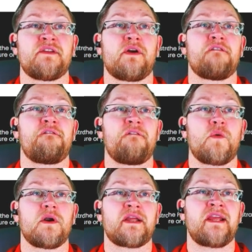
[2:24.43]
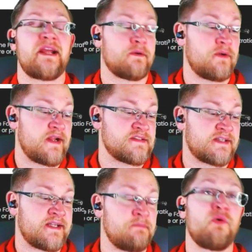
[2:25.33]
so there are 4 key ingredients
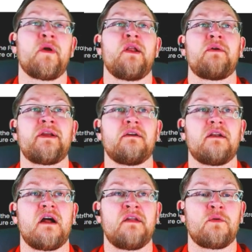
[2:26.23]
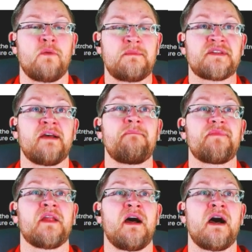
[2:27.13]
that they point out here on their website
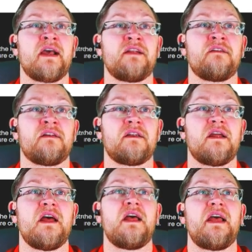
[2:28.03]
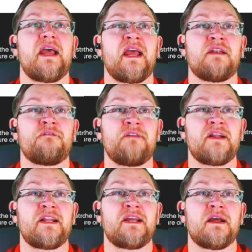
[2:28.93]
in
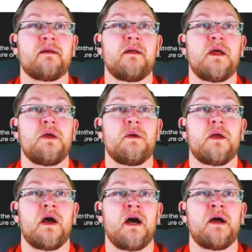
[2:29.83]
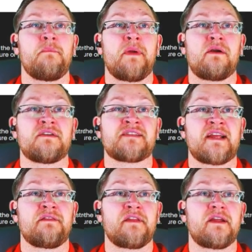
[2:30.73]
infinity
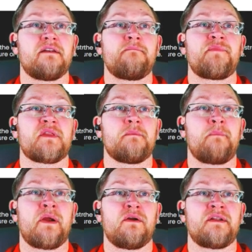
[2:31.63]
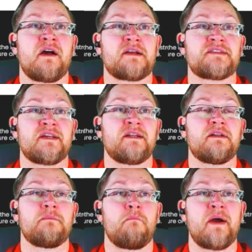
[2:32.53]
paraxanthine, paradoxine,
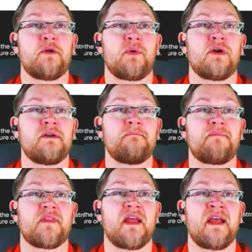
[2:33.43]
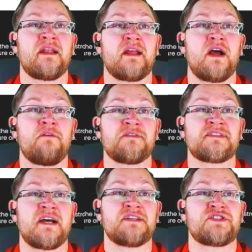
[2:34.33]
mitoburn, and alpha
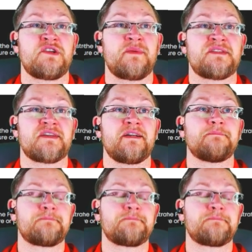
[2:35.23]
size GPC.